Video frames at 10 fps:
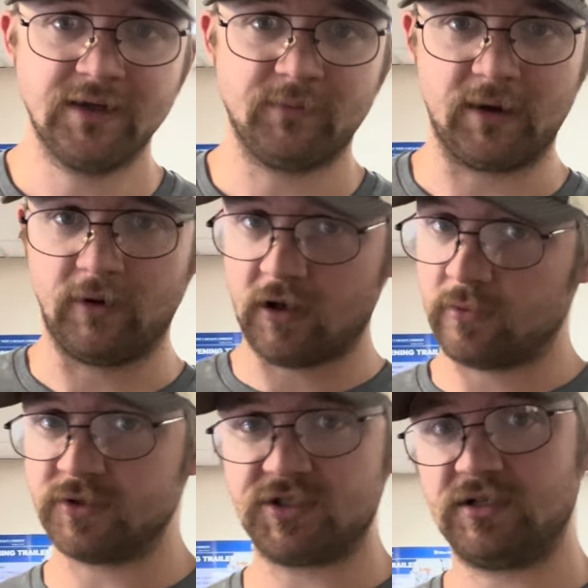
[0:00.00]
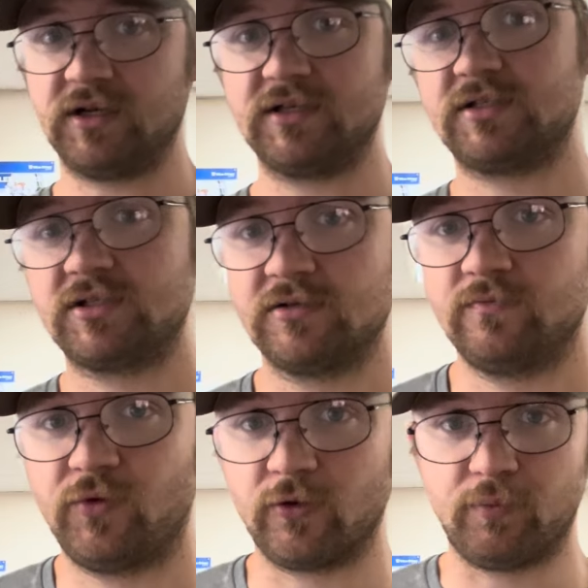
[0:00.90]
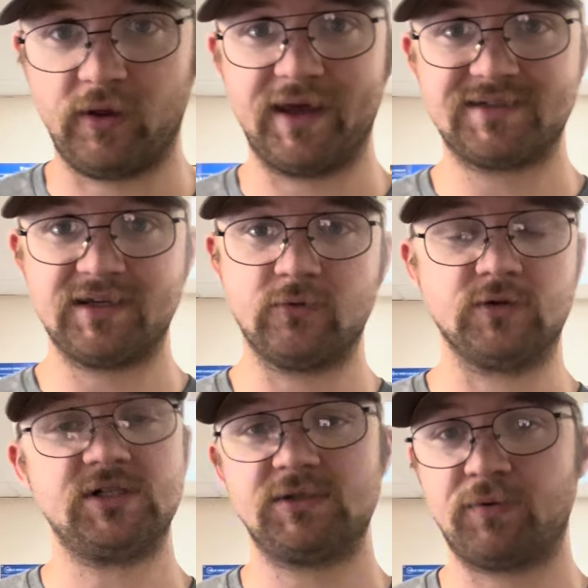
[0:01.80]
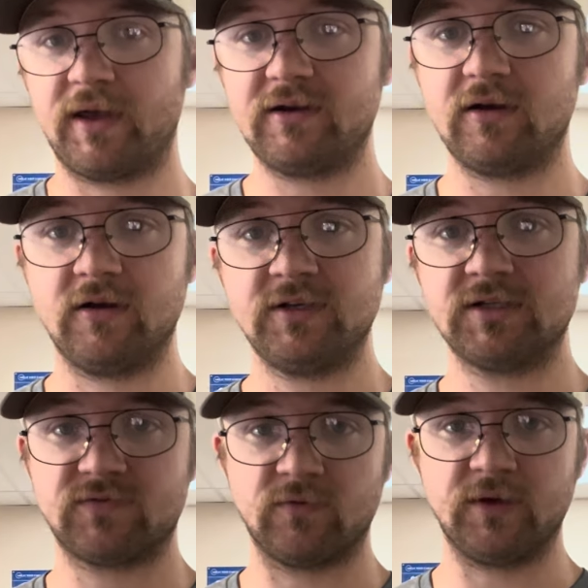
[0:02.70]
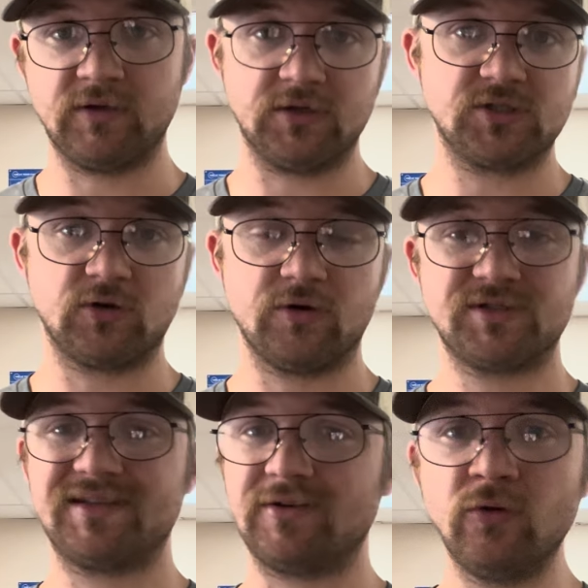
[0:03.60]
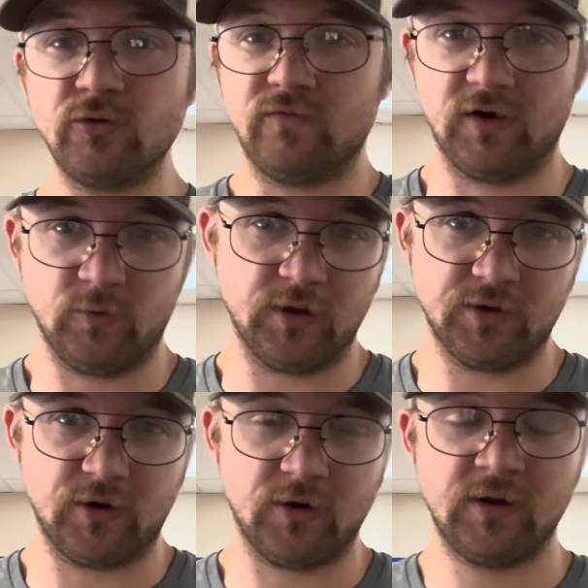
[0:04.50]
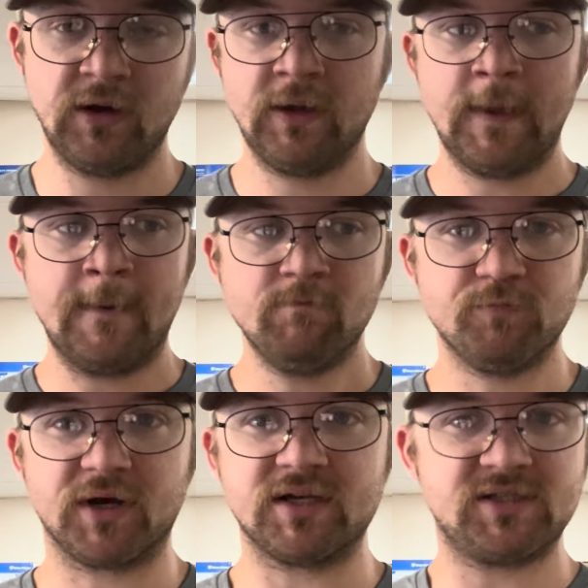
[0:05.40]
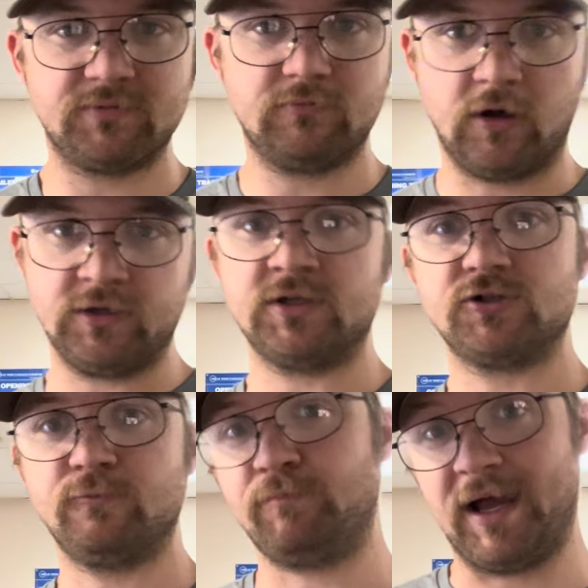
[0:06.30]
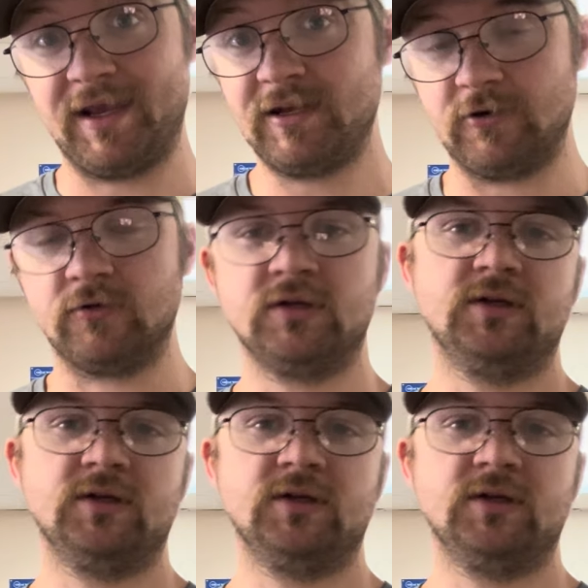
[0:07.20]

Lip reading: my mom, when she does her planting, when she's planted onions from the onion starts, they don't do very well at all because onions are biennial.